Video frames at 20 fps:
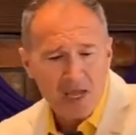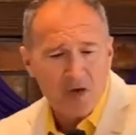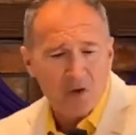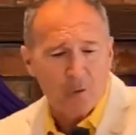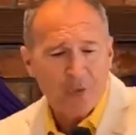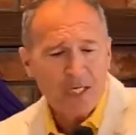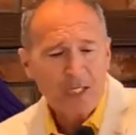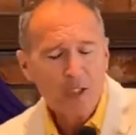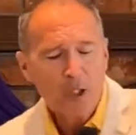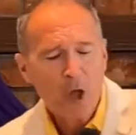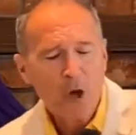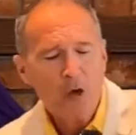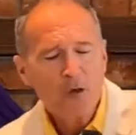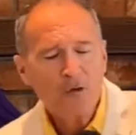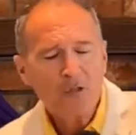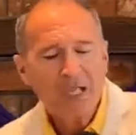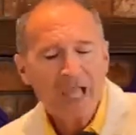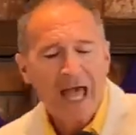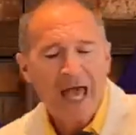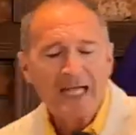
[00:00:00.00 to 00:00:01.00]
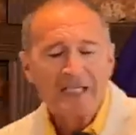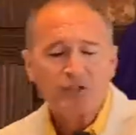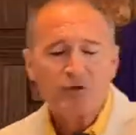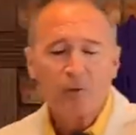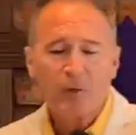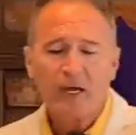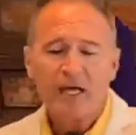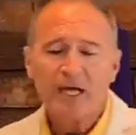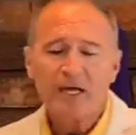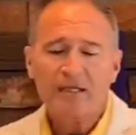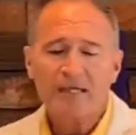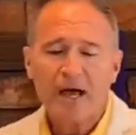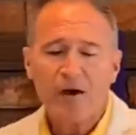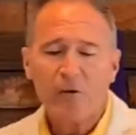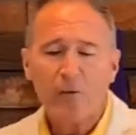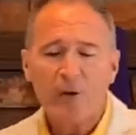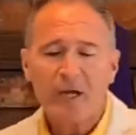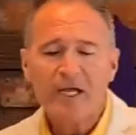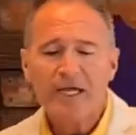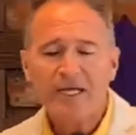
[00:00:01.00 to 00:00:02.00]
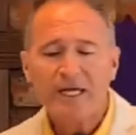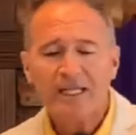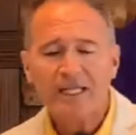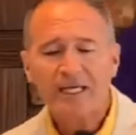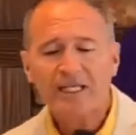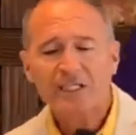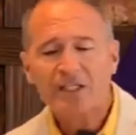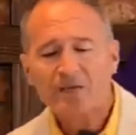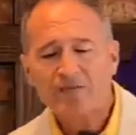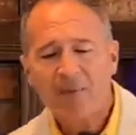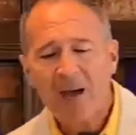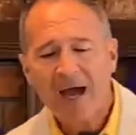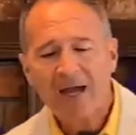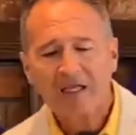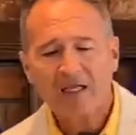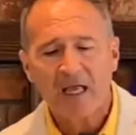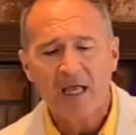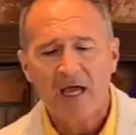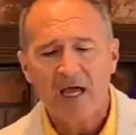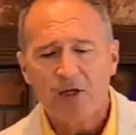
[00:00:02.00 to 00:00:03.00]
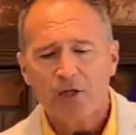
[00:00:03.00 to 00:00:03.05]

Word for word: We learned last week that we can expect